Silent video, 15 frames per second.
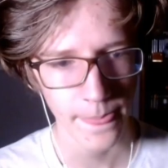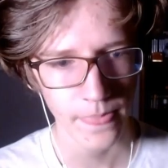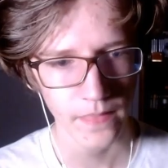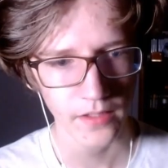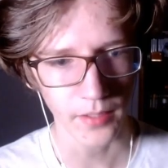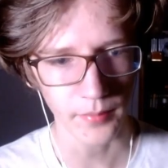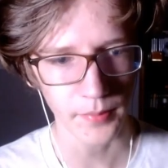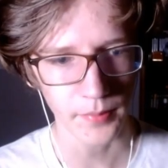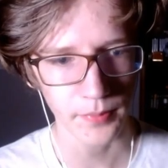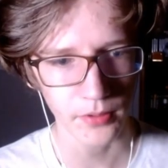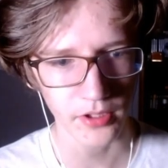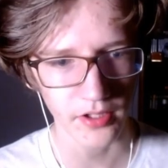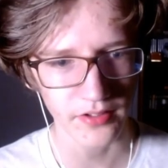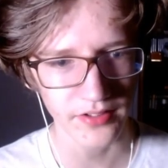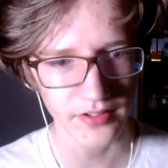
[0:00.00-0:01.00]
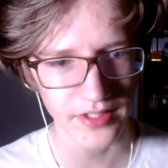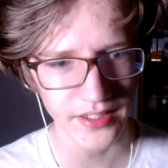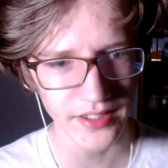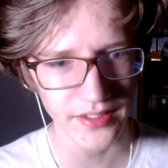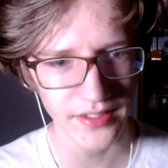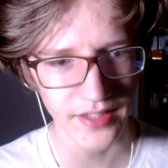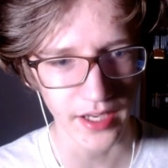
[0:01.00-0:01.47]
I'm going to put the
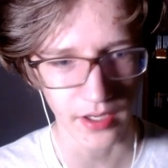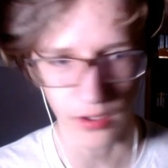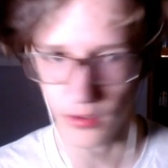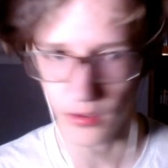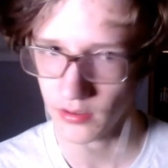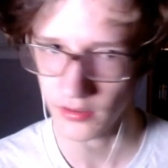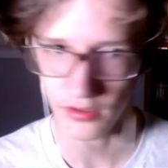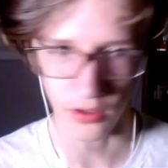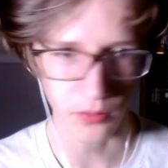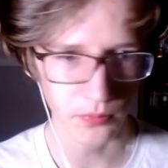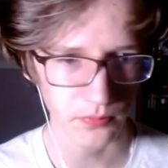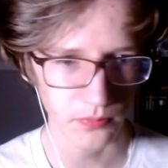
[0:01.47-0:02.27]
D there. Nope.